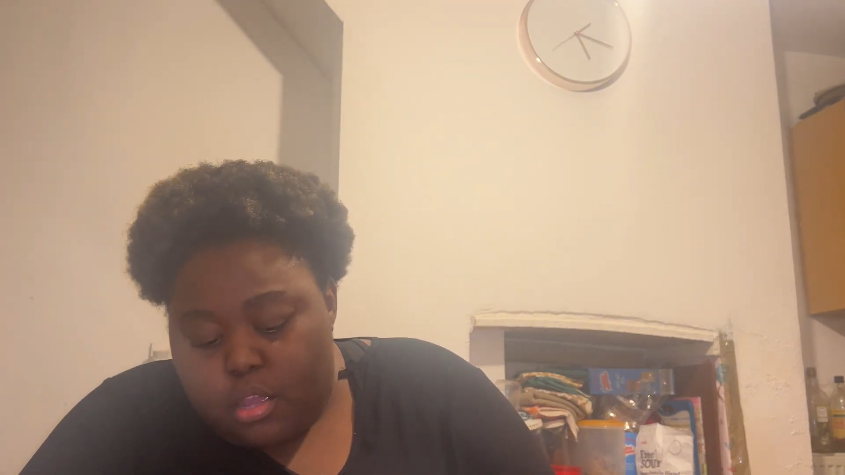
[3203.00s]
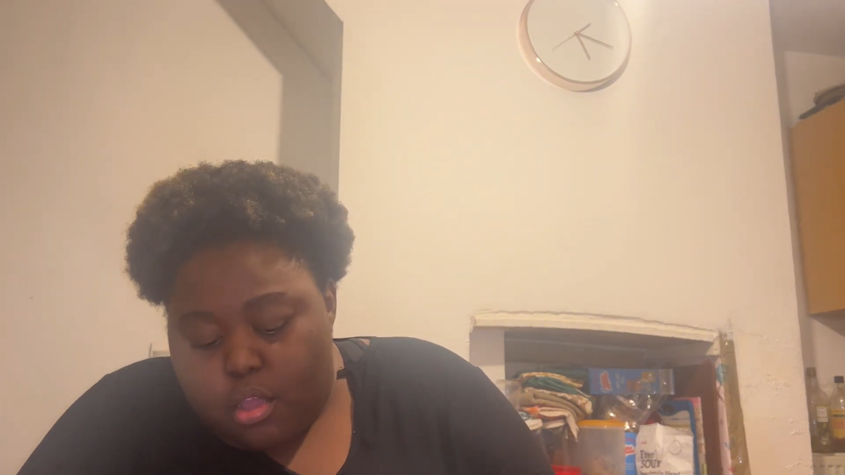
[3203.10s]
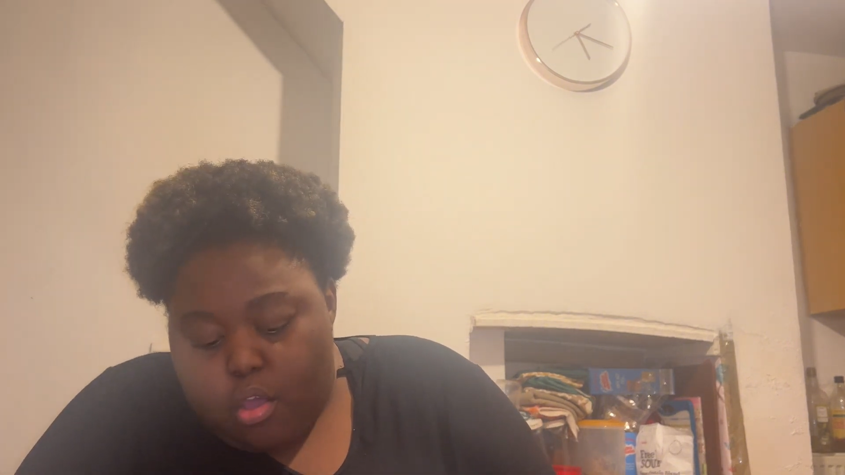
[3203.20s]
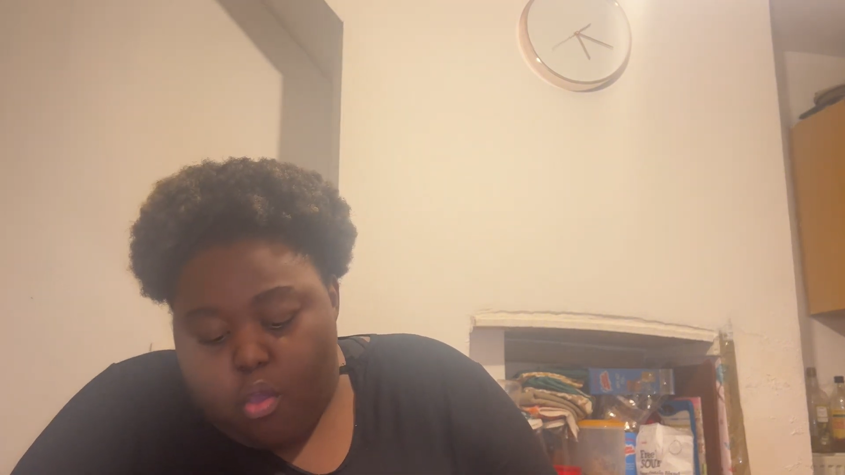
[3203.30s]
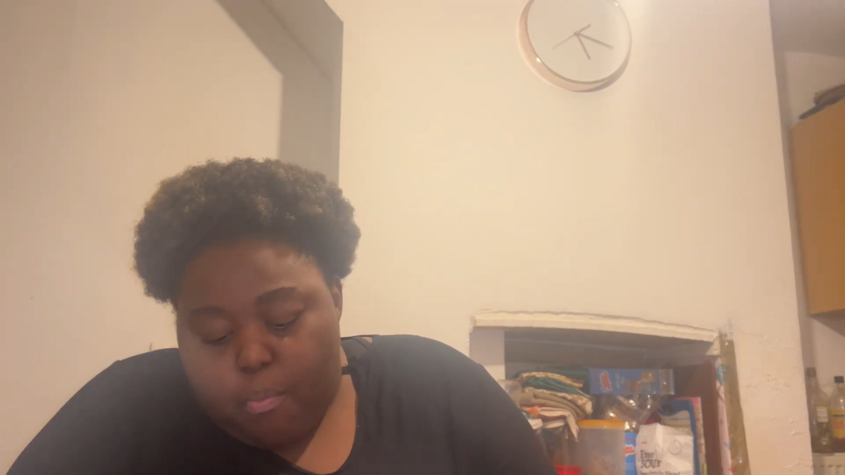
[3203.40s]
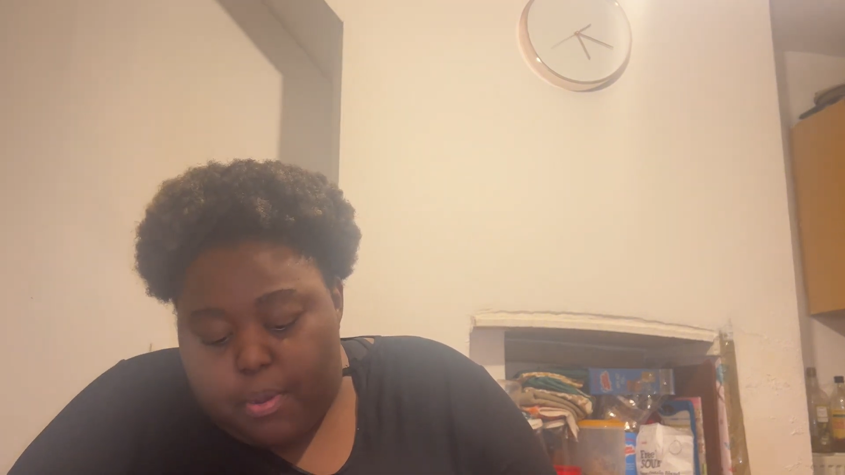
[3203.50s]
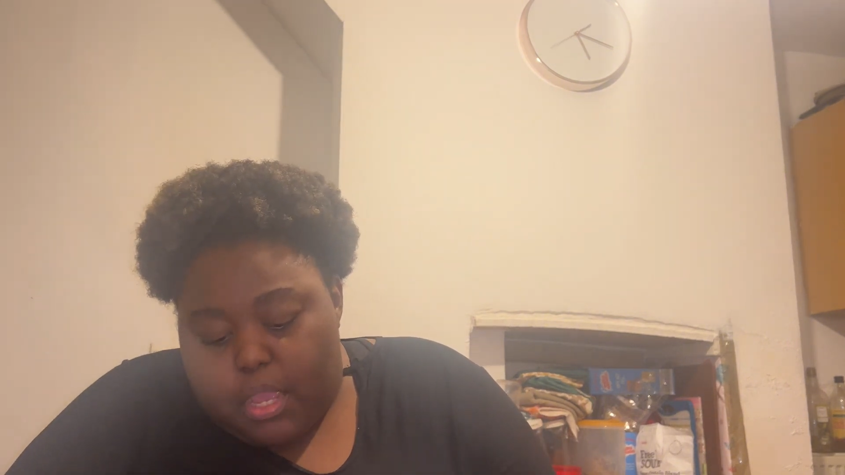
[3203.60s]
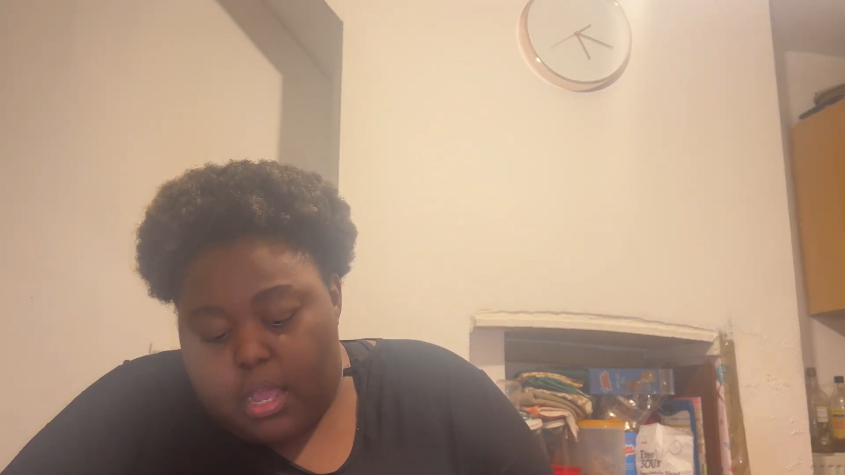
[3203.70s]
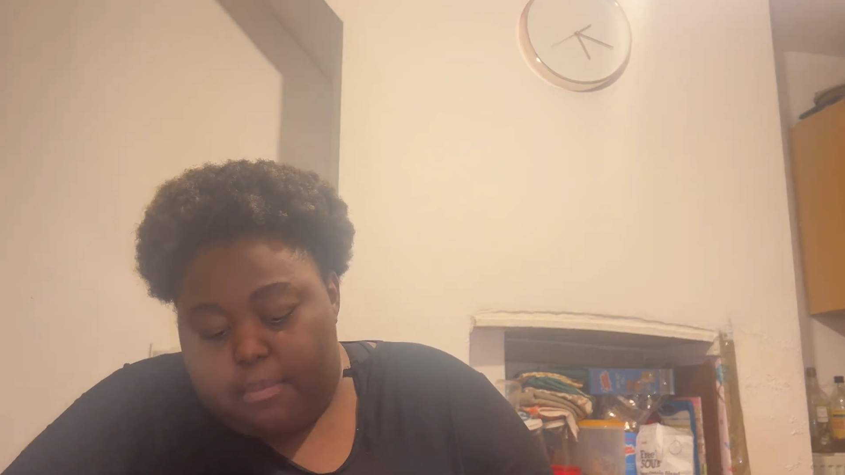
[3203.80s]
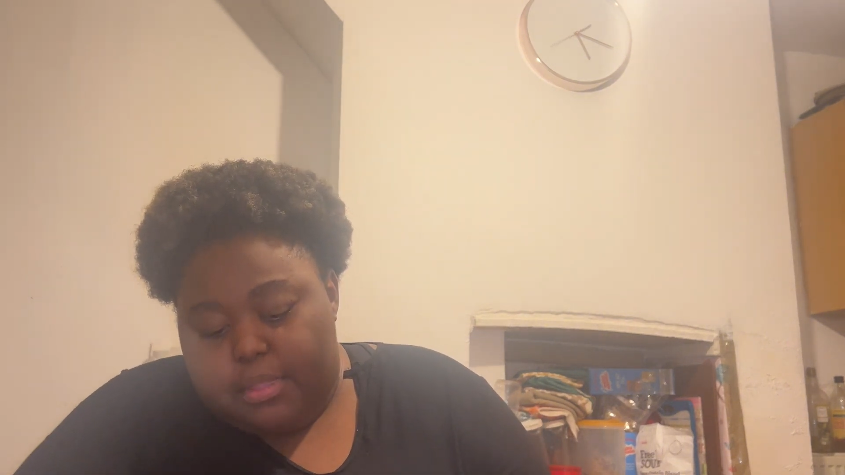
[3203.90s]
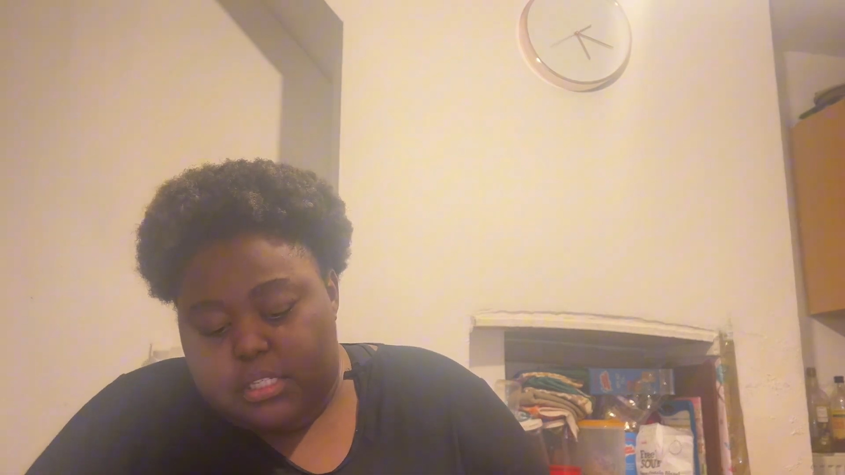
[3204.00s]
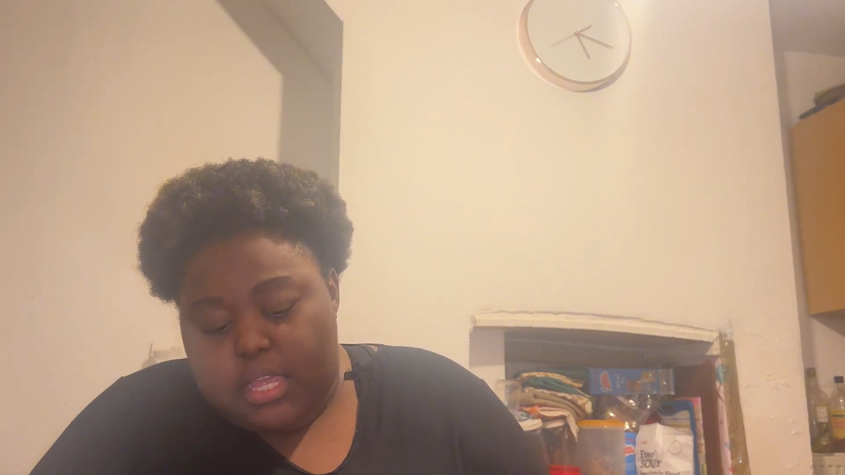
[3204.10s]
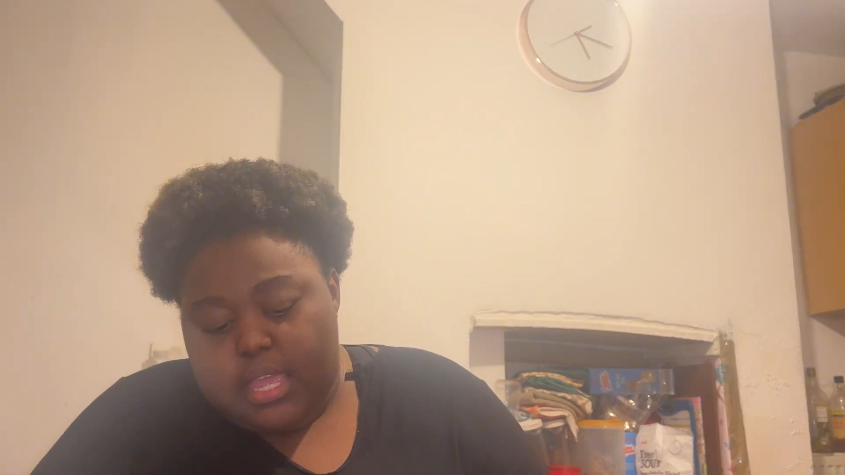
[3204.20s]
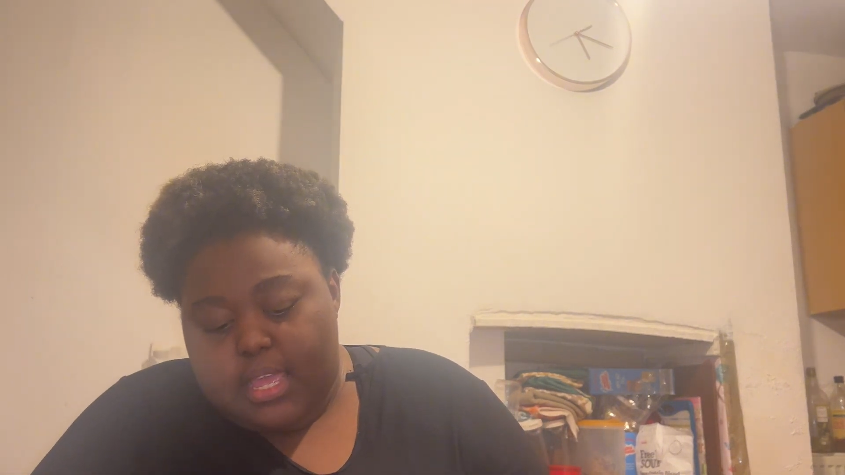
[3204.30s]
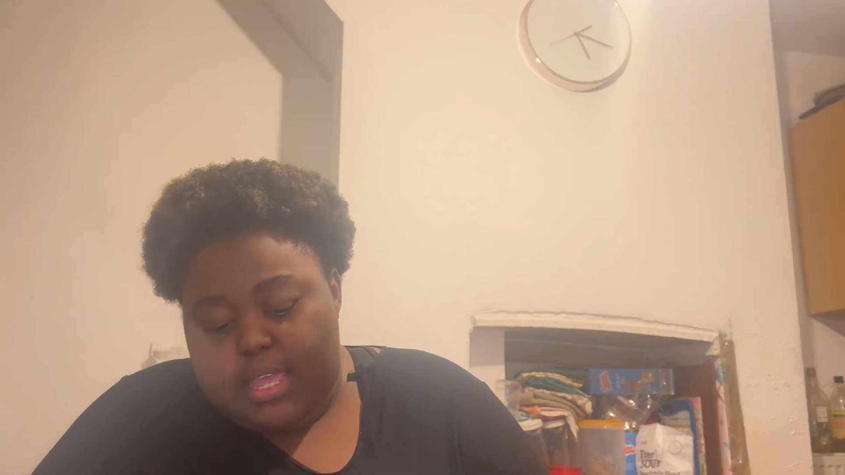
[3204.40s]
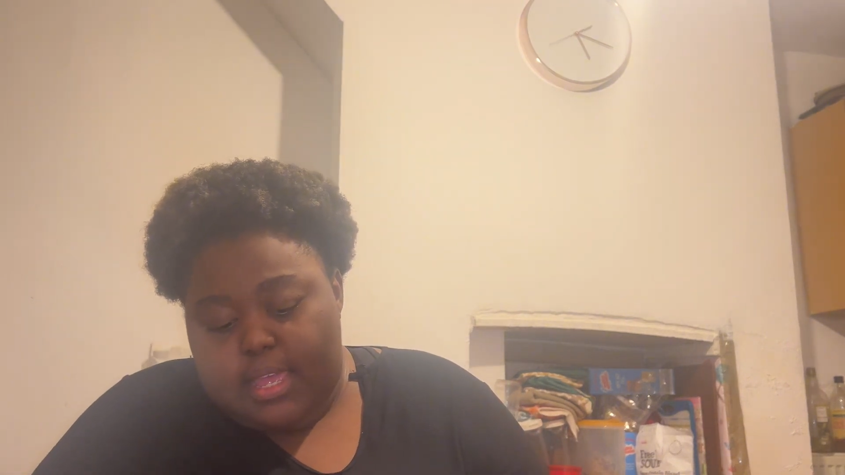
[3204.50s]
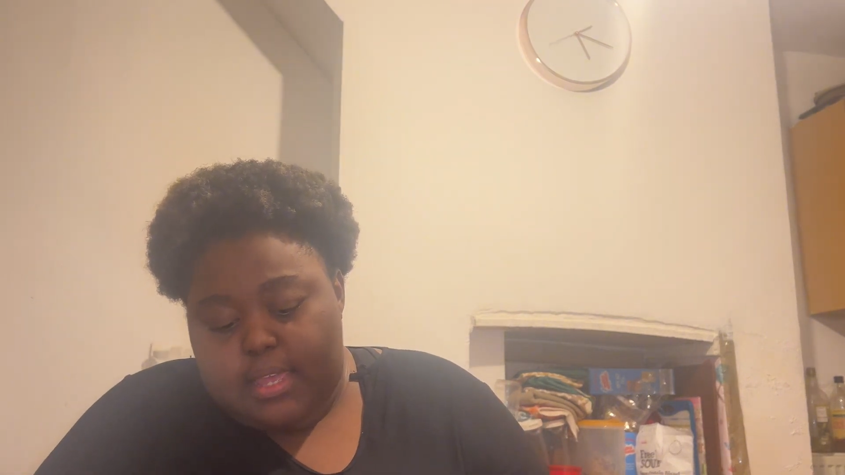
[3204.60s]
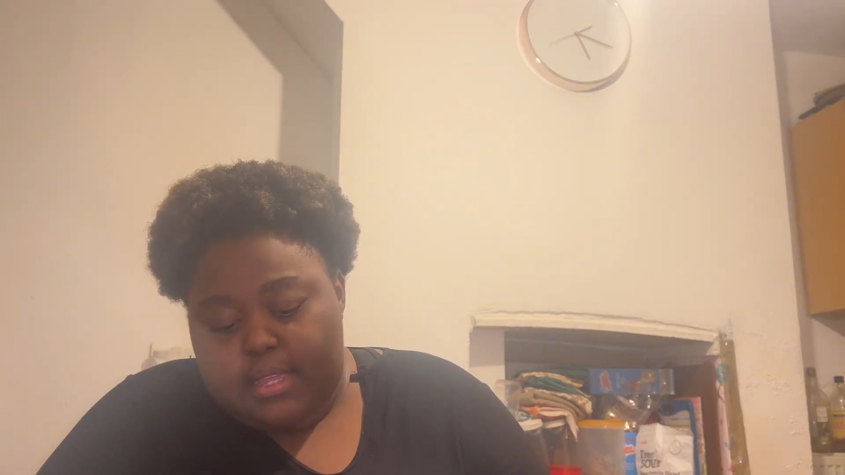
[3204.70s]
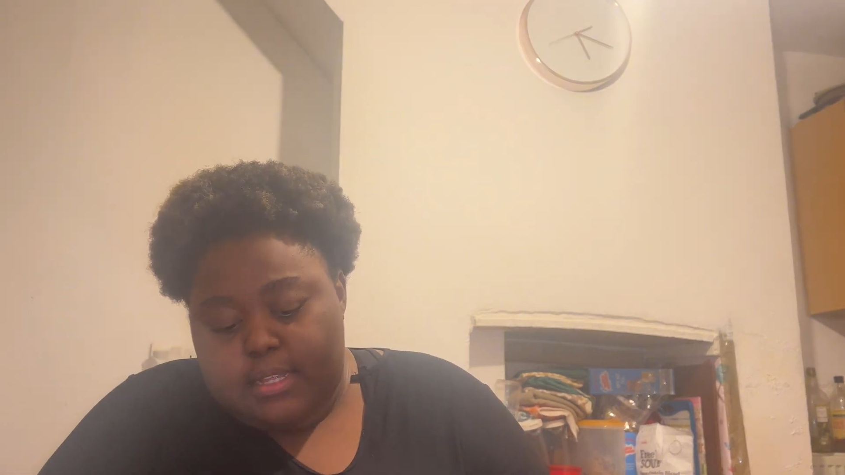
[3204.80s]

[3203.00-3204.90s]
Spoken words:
opening up this hair.